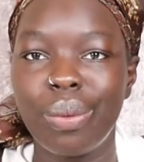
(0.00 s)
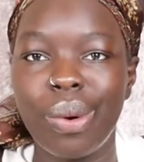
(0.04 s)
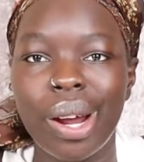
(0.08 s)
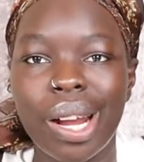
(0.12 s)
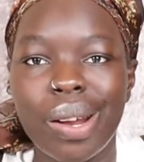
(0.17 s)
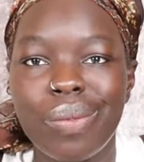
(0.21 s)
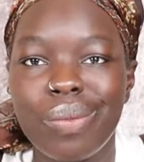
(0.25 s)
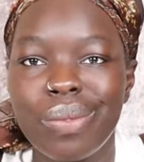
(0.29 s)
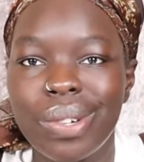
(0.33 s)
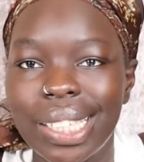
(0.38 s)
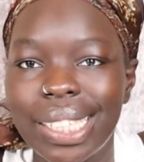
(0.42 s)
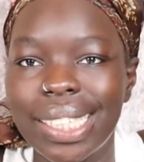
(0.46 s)
What
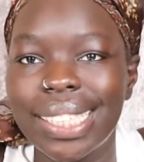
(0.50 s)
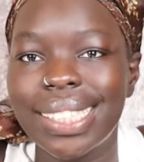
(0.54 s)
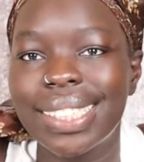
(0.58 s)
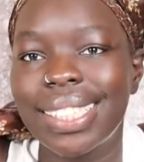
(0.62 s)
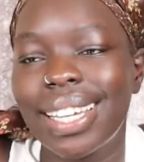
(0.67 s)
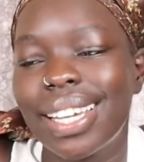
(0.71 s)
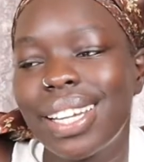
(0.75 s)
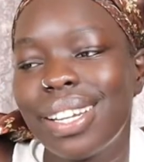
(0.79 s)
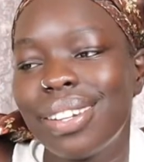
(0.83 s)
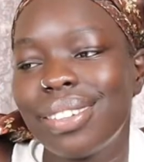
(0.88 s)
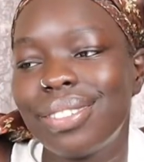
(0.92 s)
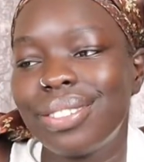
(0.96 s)
I'm really
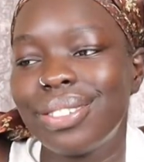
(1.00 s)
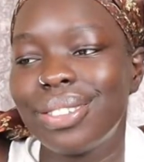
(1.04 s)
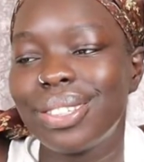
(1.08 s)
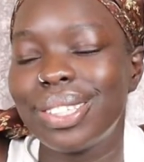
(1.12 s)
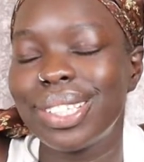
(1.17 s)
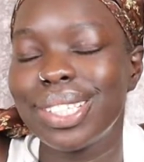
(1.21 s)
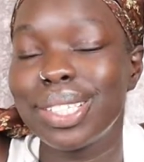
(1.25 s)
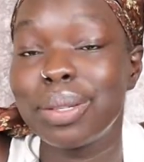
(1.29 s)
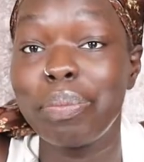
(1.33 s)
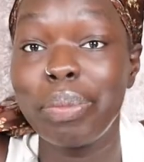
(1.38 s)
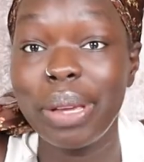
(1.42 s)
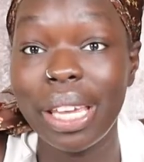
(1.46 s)
excited
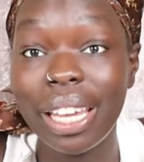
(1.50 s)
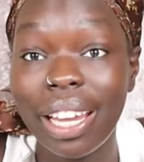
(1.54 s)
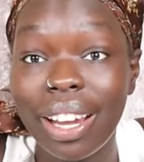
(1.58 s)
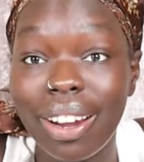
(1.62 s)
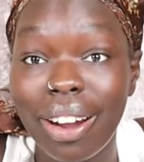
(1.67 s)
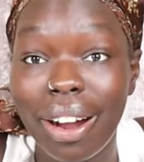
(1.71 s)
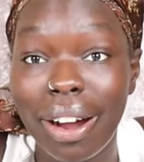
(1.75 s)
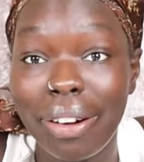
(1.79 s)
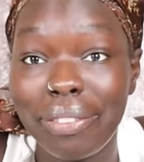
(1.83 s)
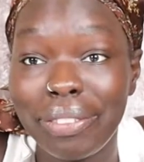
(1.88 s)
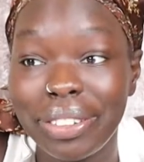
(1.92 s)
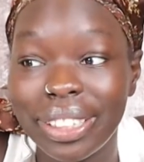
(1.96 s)
for is being
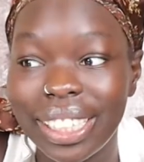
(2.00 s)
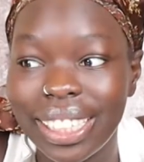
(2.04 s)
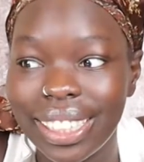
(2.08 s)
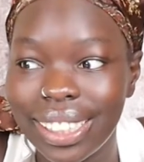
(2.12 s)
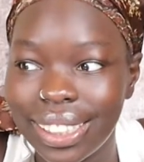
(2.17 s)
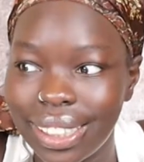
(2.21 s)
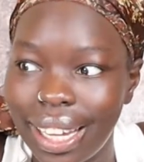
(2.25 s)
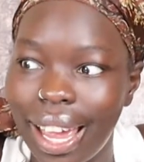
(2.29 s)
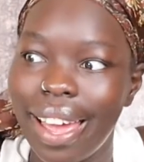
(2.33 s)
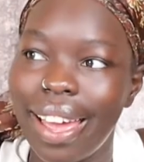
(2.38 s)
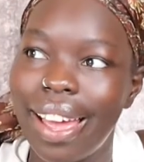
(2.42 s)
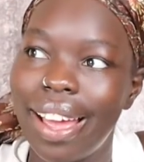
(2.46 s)

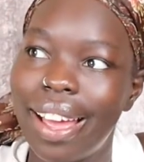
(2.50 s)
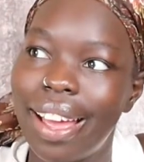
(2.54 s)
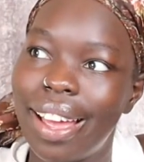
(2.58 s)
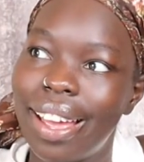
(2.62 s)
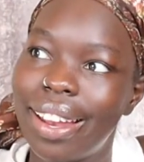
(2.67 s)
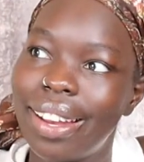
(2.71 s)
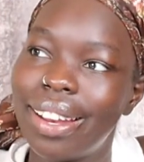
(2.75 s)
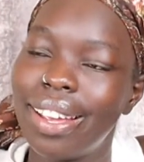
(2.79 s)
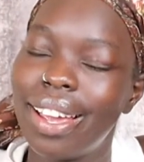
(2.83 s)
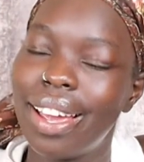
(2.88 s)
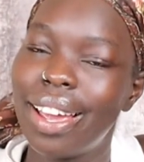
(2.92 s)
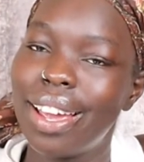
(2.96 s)
confident
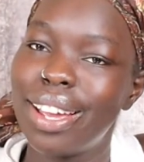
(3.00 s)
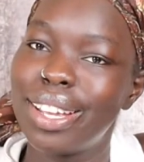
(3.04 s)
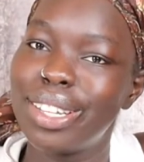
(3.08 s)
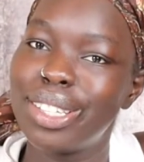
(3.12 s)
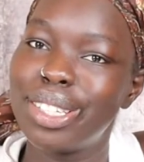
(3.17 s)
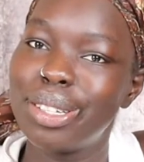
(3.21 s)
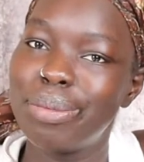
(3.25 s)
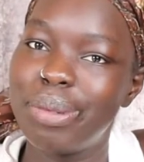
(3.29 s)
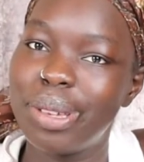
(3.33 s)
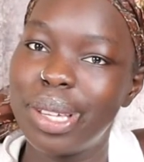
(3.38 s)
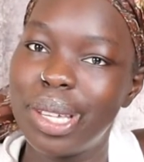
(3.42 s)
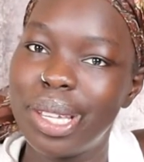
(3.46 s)
and
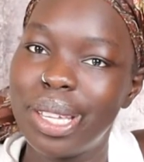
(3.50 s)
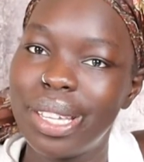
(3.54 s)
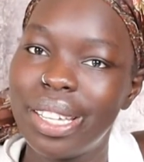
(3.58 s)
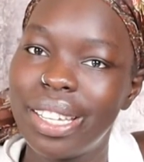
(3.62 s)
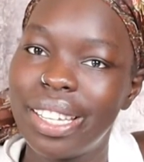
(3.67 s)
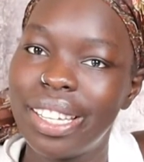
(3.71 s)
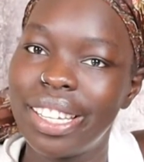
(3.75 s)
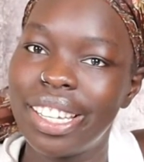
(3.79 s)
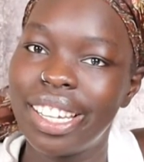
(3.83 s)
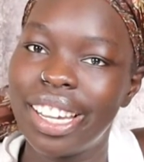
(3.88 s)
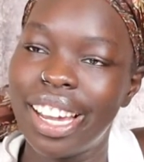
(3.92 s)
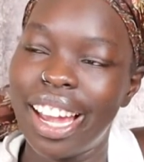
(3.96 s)
to
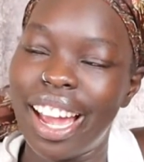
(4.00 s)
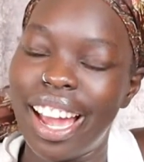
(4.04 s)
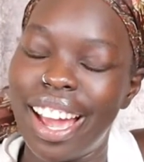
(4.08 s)
be,